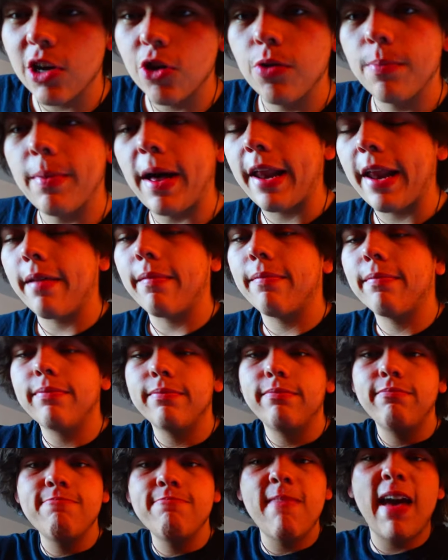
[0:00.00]
do about it.
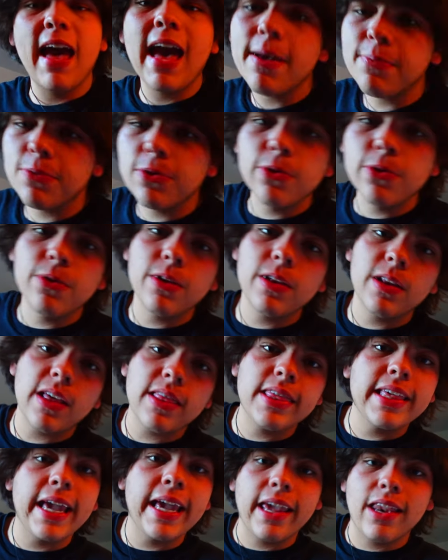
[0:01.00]
Absolutely
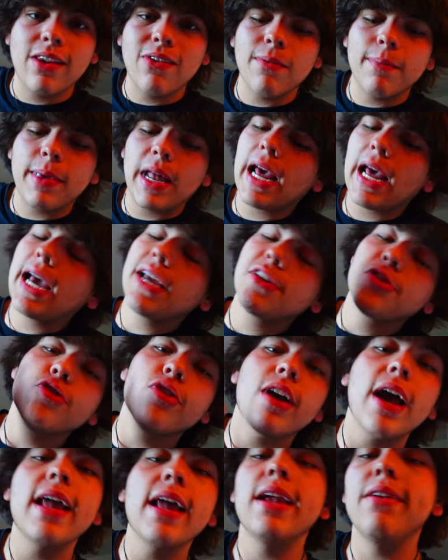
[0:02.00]
nothing I can do about it. I
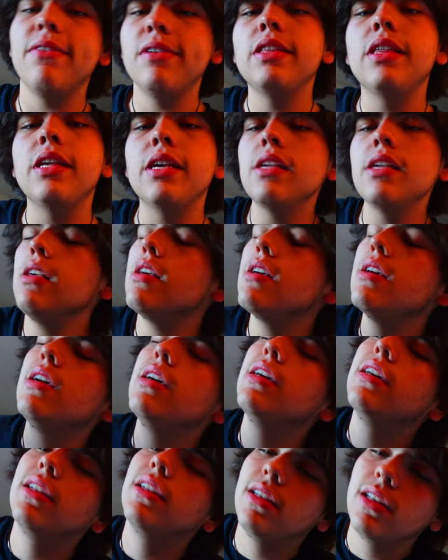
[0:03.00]
tried everything,
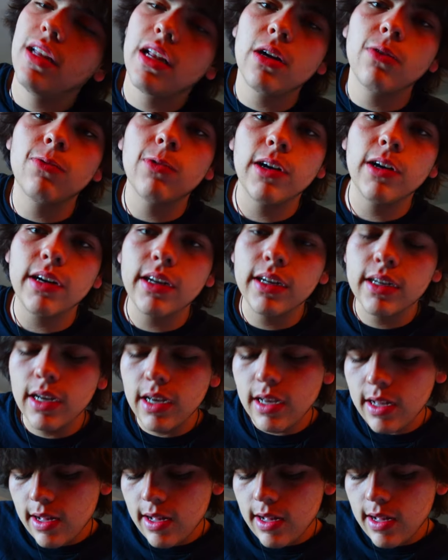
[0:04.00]
didn't work.